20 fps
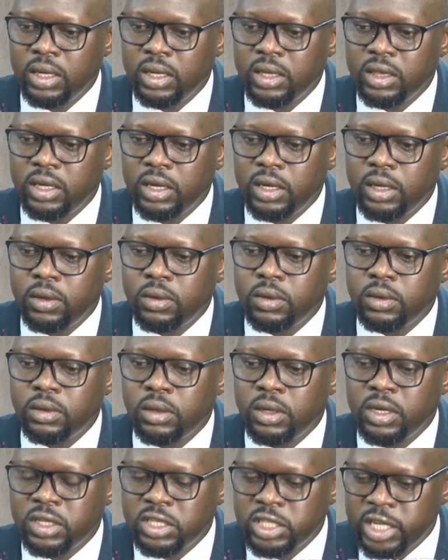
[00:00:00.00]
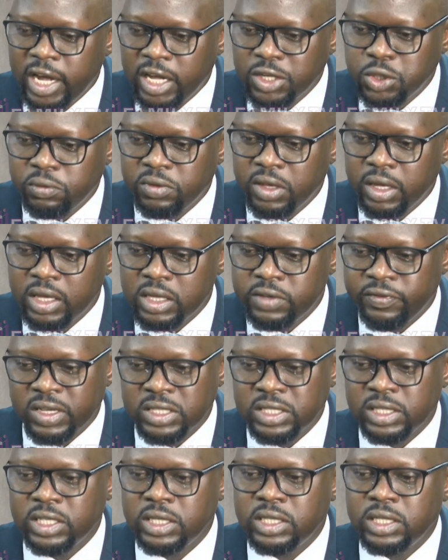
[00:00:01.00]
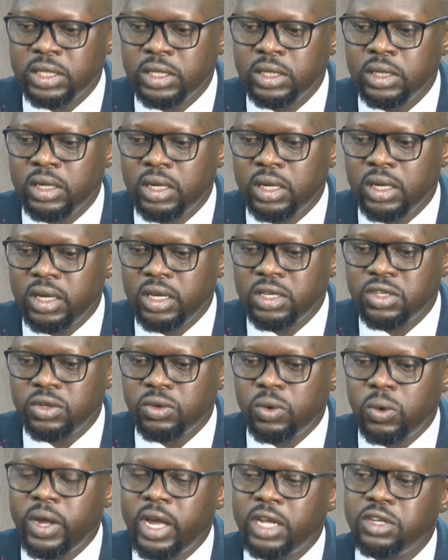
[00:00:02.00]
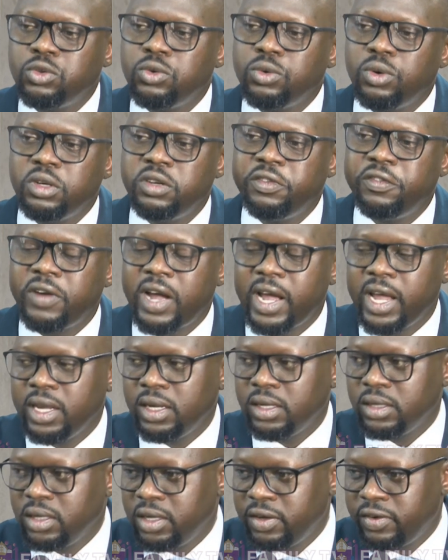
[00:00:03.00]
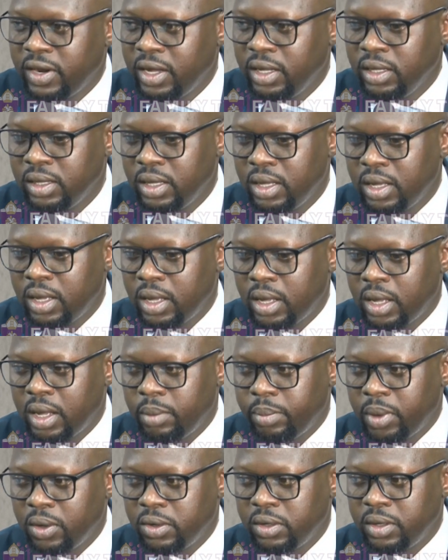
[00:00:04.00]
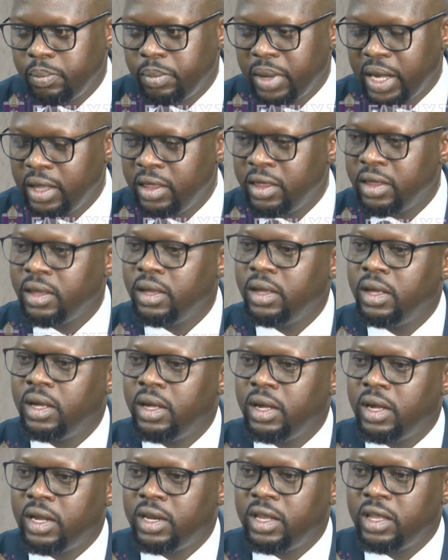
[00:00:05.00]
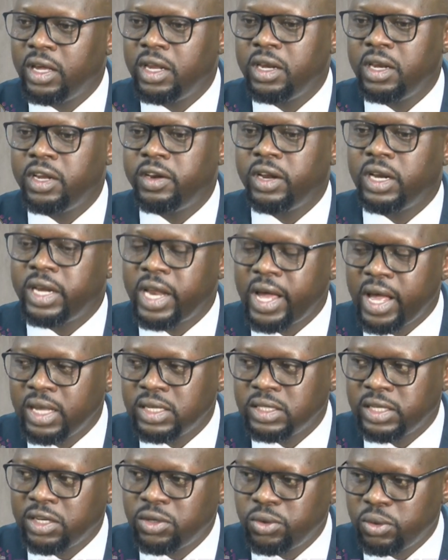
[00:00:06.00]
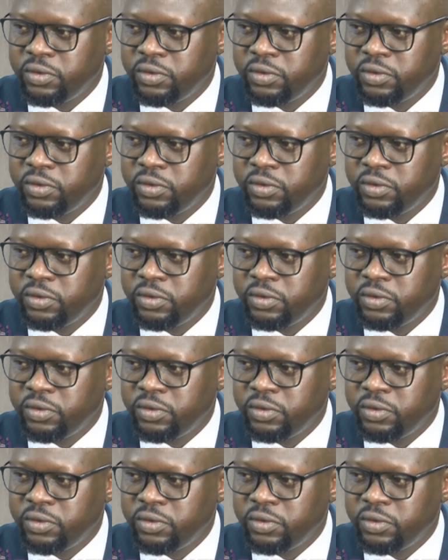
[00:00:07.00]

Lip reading: the in charge of the health facility is required to notify NIRA about the birth, and then NIRA turns that